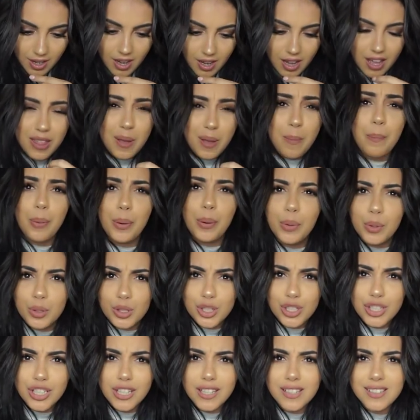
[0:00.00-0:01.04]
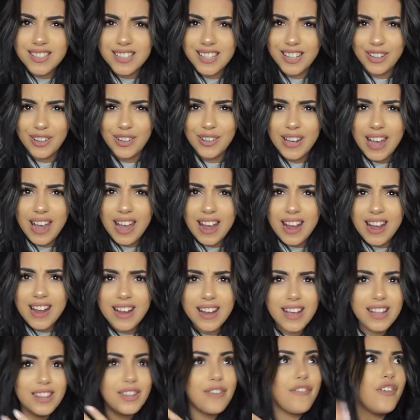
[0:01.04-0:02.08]
and then push. And I was like,
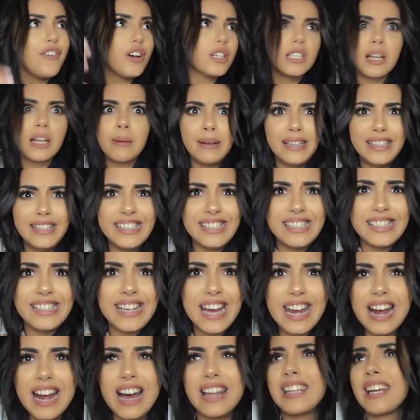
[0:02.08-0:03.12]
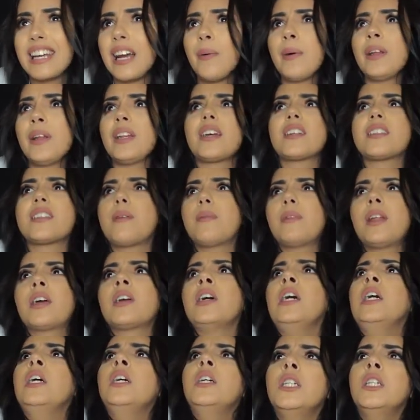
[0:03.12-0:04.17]
okay. And the first time I didn't get it, I think I went like
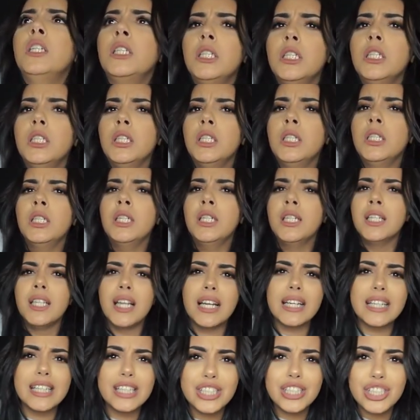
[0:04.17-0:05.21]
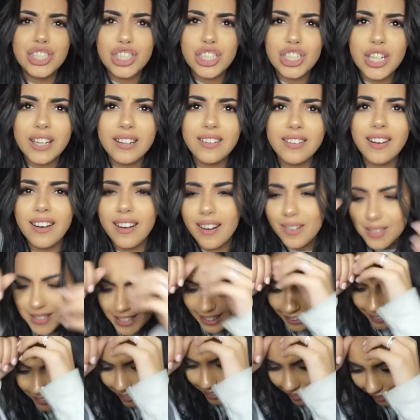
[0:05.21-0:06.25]
something like a shit. And I was
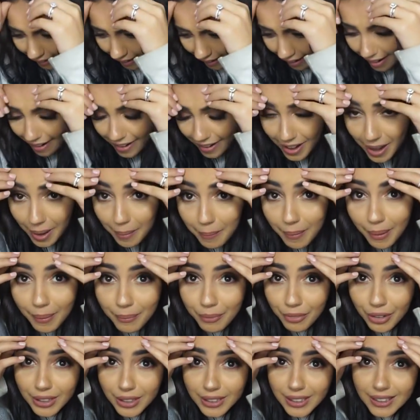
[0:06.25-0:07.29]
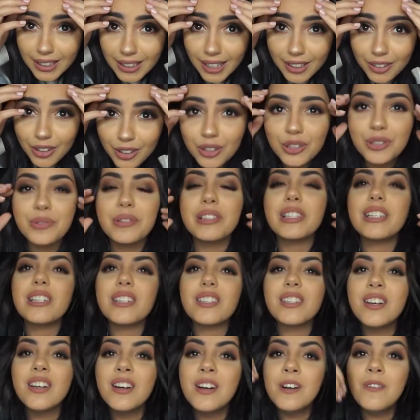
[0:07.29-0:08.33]
like, okay, yep, I'm really like not doing
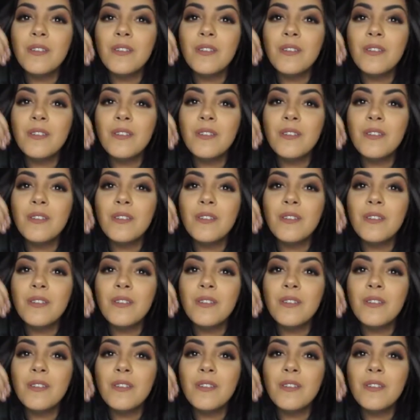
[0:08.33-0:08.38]
this.